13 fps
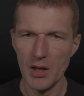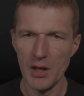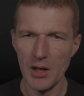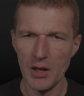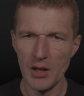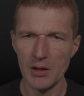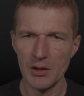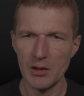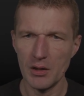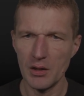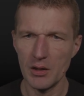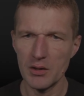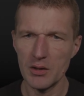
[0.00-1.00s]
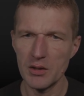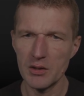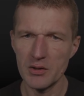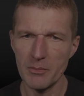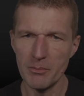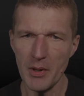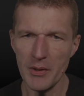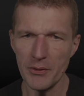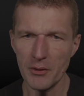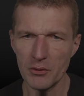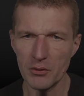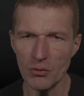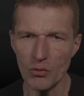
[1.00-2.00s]
And the
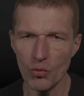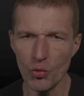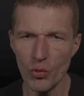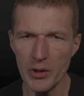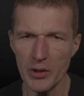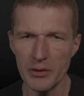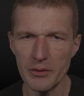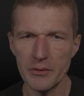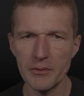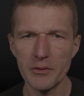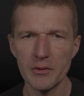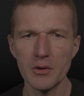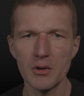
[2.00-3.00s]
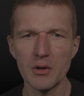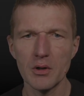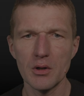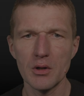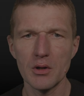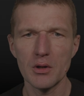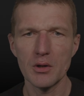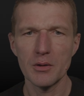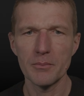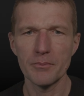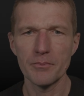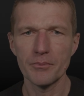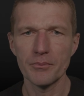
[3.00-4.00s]
method with the